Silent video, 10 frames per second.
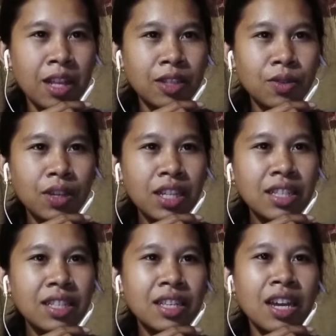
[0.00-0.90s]
So
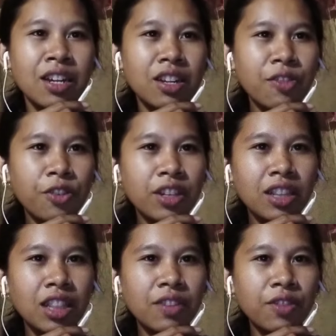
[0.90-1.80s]
it's
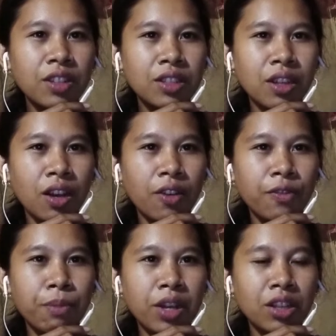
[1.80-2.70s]
different levels of
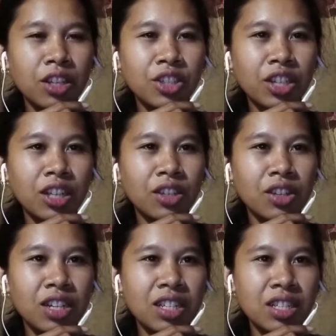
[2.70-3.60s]
biological
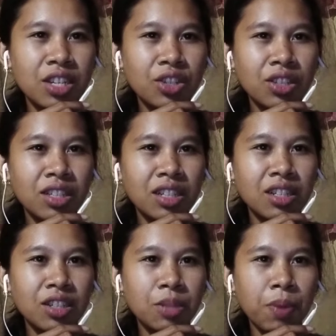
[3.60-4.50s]
organizations and
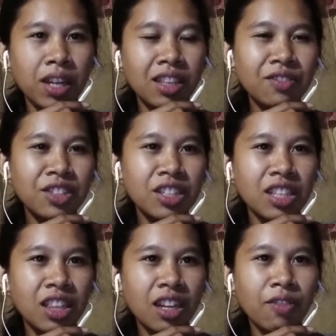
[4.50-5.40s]
their respective
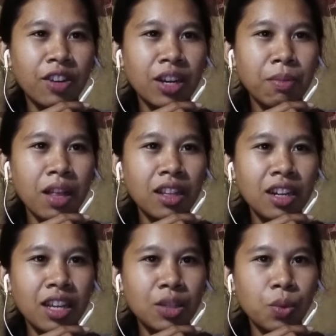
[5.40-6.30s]
genetic
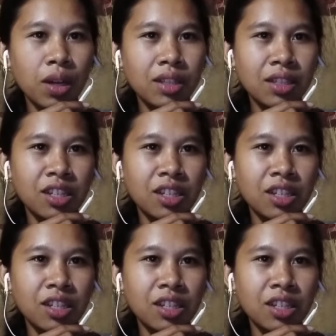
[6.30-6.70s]
variability as well as